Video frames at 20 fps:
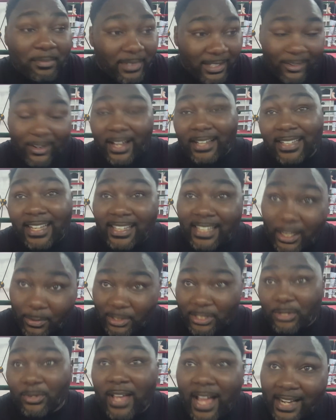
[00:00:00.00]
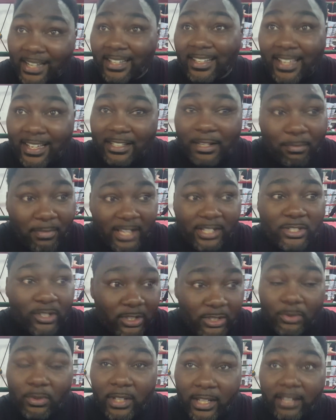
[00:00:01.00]
and go out there and get what you gotta get to make sure
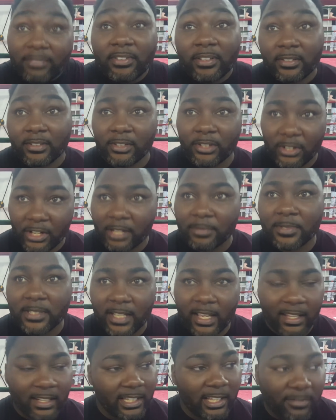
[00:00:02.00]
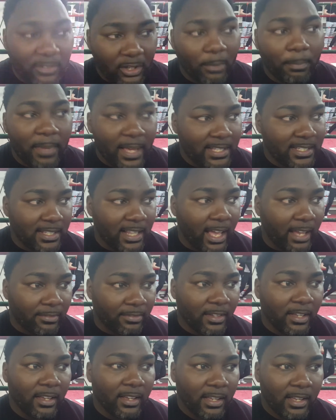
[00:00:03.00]
you living. You know what I'm saying? Live your best life.
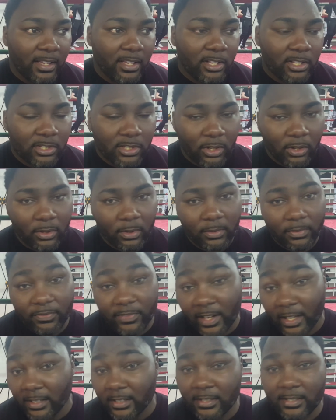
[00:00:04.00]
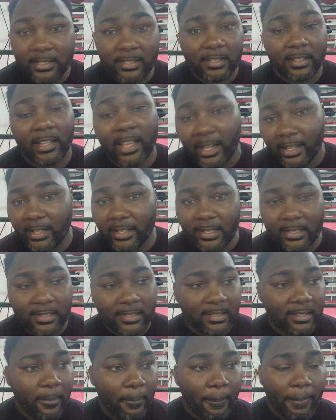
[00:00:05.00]
So fellas, ladies,
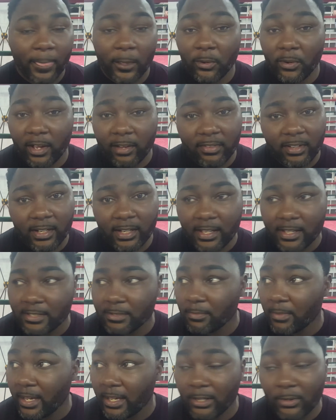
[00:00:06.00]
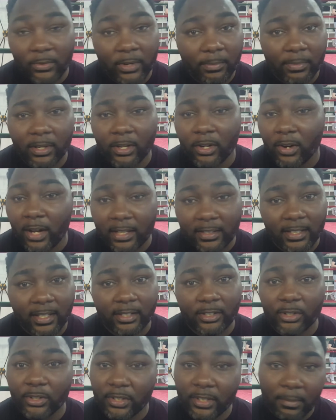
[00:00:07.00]
whoever it is, men and women, go out
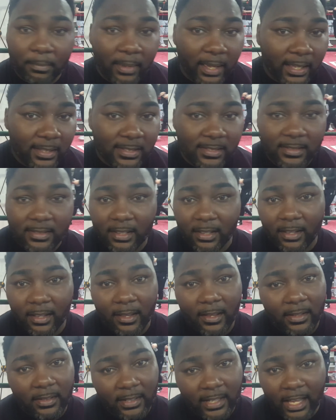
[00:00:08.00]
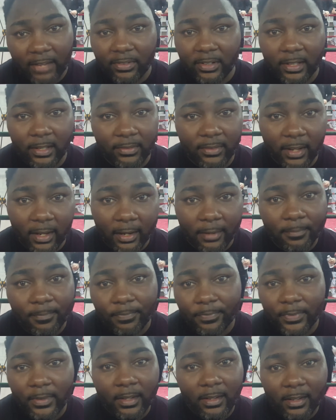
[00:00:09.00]
there, do your best. Never give up.
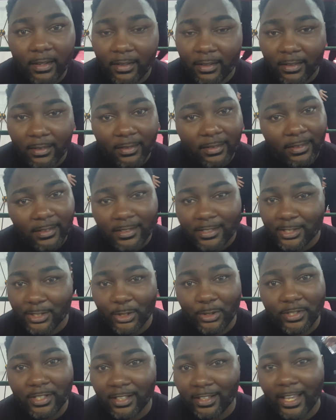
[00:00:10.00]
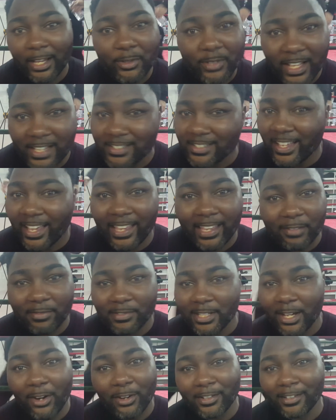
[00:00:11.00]
Excuse the language, that's
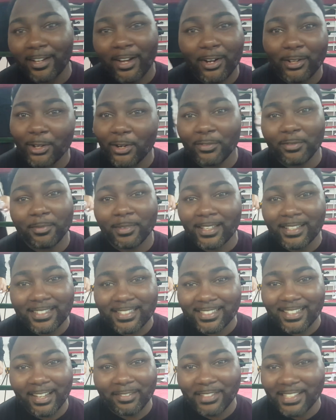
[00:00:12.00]
Dave talking all over me and stuff.